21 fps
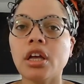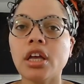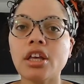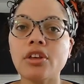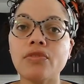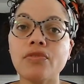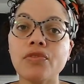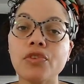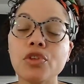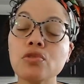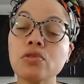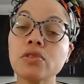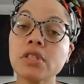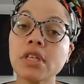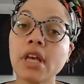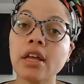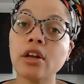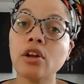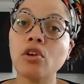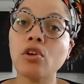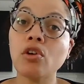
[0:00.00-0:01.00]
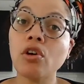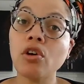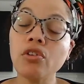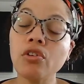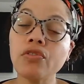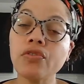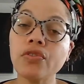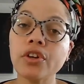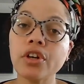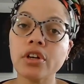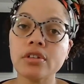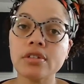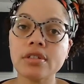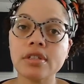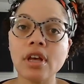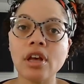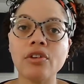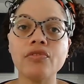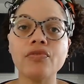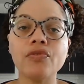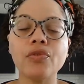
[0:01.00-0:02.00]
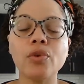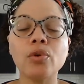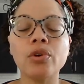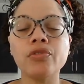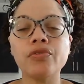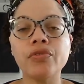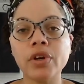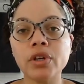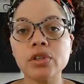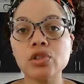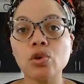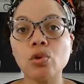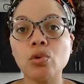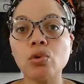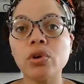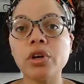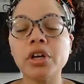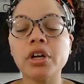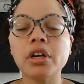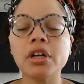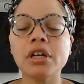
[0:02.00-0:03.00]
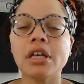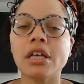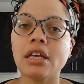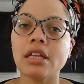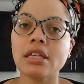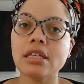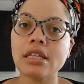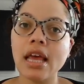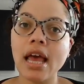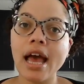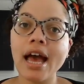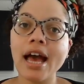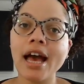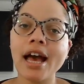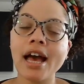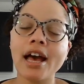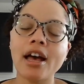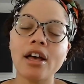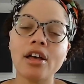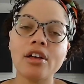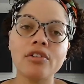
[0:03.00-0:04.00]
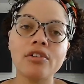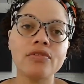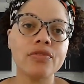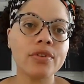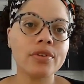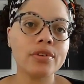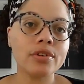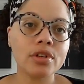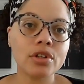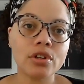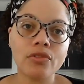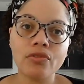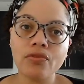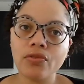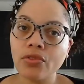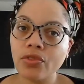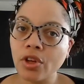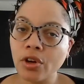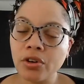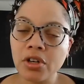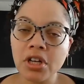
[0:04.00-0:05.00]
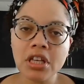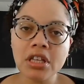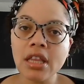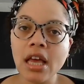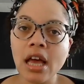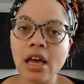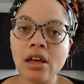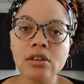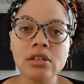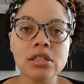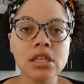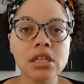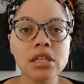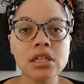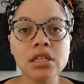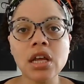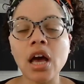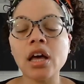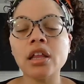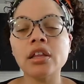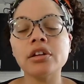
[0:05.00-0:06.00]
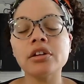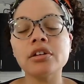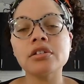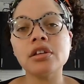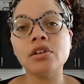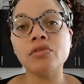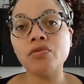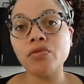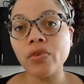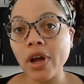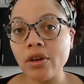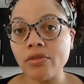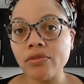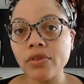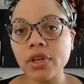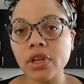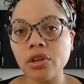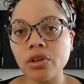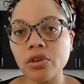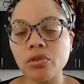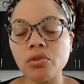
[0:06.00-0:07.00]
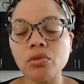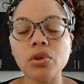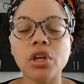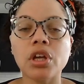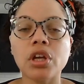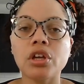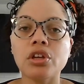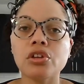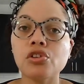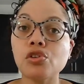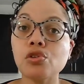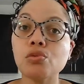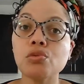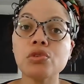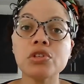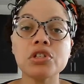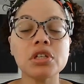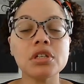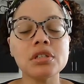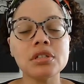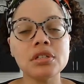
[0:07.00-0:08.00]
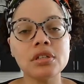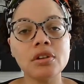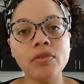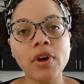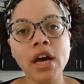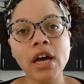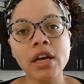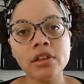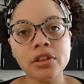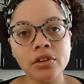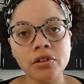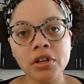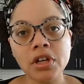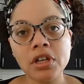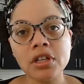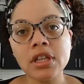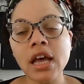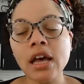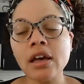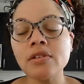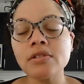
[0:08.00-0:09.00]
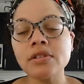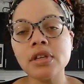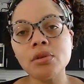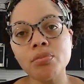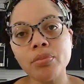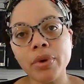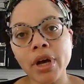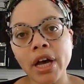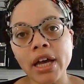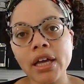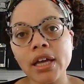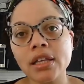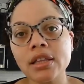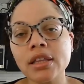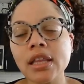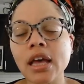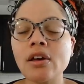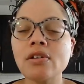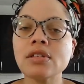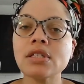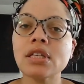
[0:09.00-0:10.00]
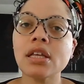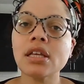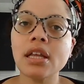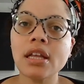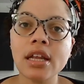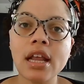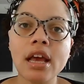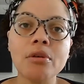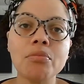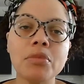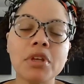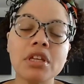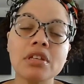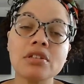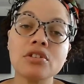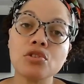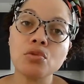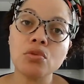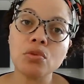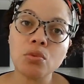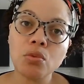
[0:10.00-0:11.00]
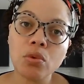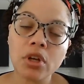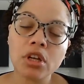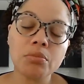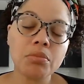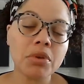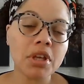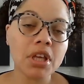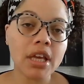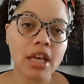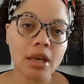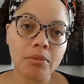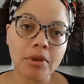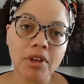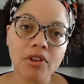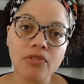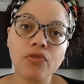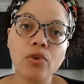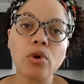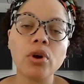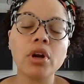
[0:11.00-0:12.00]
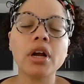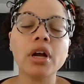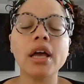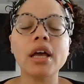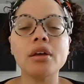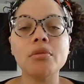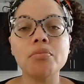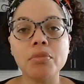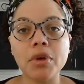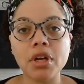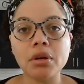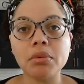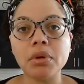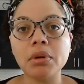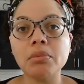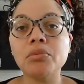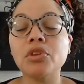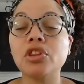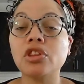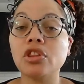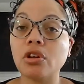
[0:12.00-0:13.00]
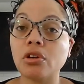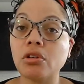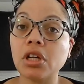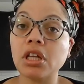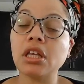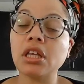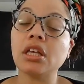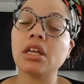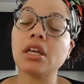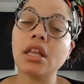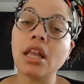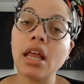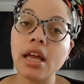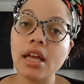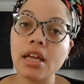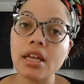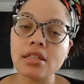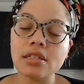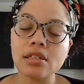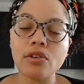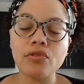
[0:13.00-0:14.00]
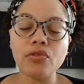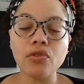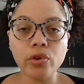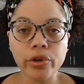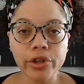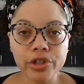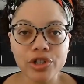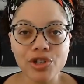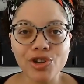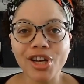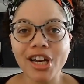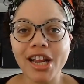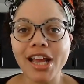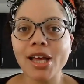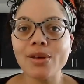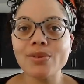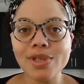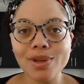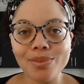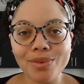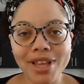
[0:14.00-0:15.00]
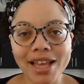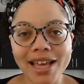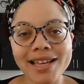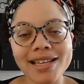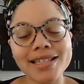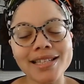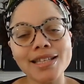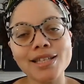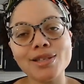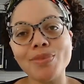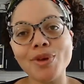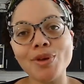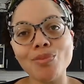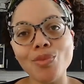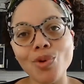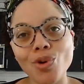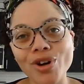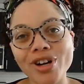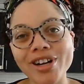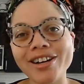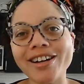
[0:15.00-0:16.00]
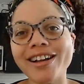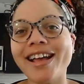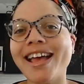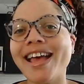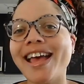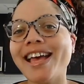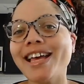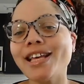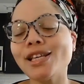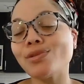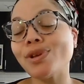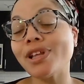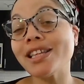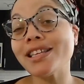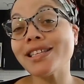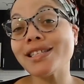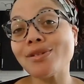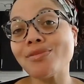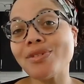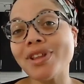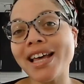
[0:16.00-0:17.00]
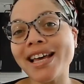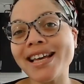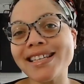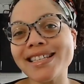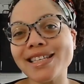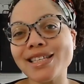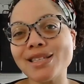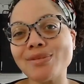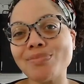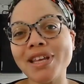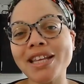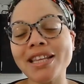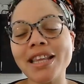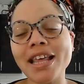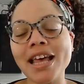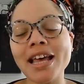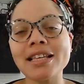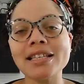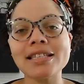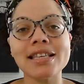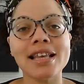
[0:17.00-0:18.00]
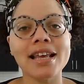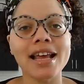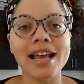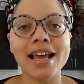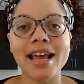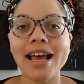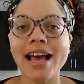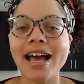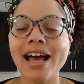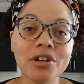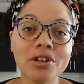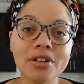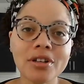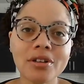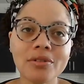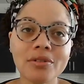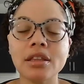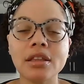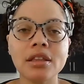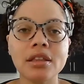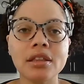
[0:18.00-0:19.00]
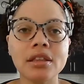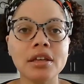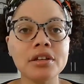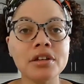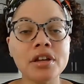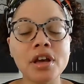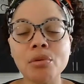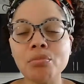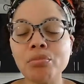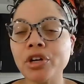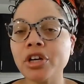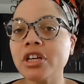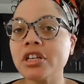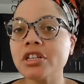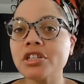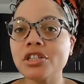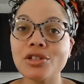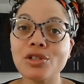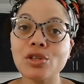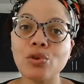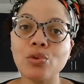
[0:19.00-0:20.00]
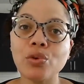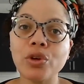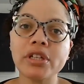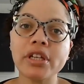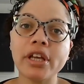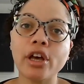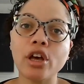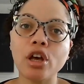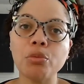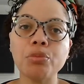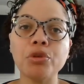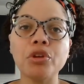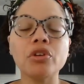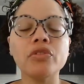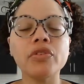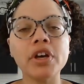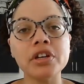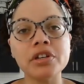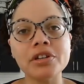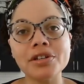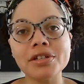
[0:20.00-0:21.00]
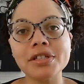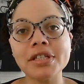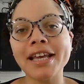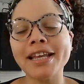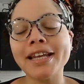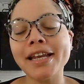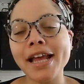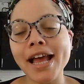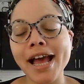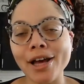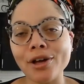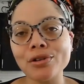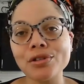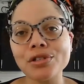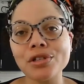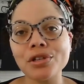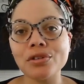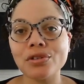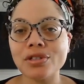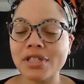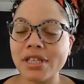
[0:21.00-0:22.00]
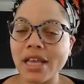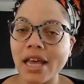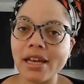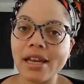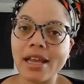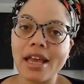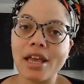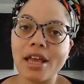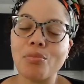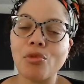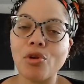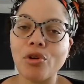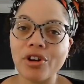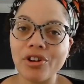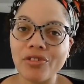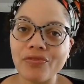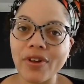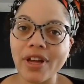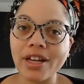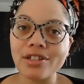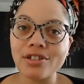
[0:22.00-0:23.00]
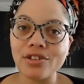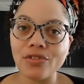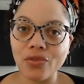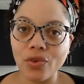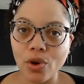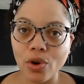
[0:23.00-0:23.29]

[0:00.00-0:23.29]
if you set a goal for yourself for first quarter to have $30,000 in revenue, you would just divide 30,000 by 1,000, and that means you would want to be aiming for at minimum 30 clients. Of course, you're going to have some clients that spend more, as well as some clients that spend less. The number is just going to help you of understanding how to set a more effective